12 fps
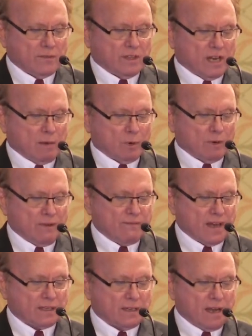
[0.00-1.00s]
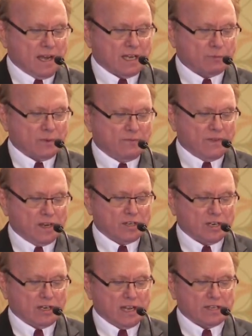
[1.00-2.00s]
The number of affected eyes with
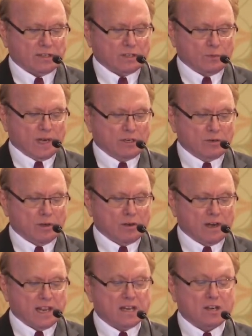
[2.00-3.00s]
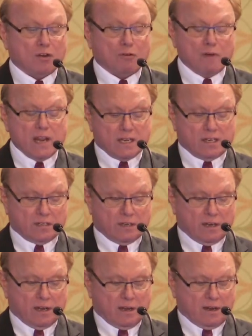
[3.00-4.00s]
vision less than 2,200 increased
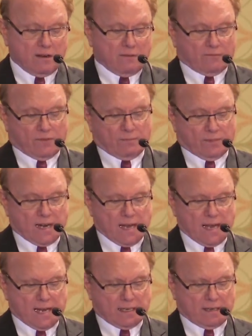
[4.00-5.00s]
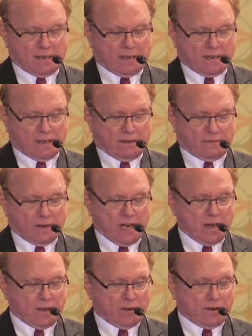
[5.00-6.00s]
from 9 of
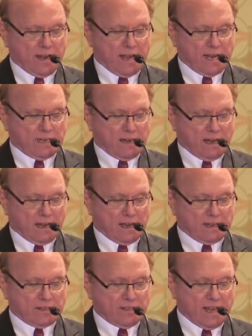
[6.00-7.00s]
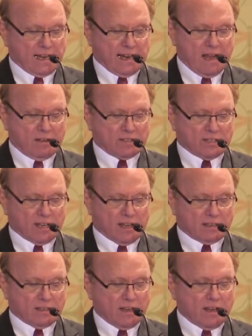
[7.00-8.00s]
108 eyes at
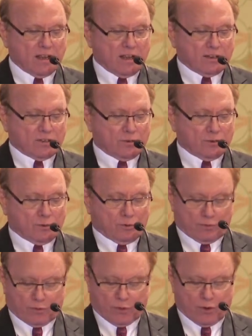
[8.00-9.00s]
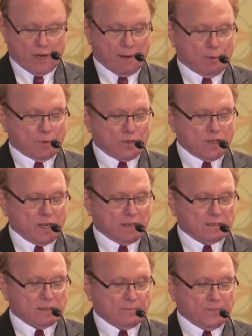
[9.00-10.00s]
outset to
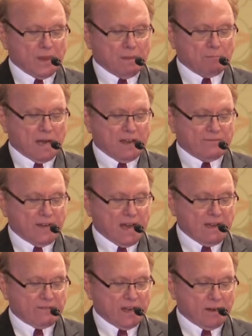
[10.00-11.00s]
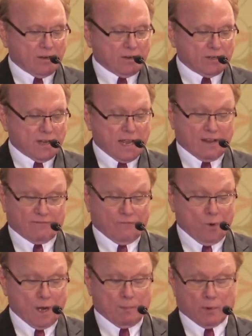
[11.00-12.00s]
30% by 5 years and
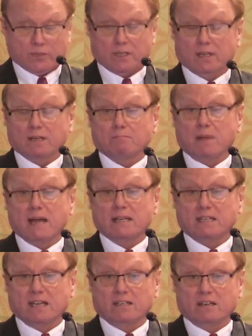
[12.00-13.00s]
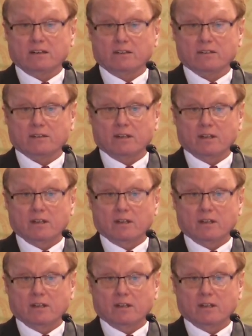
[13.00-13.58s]
40% by 10 years.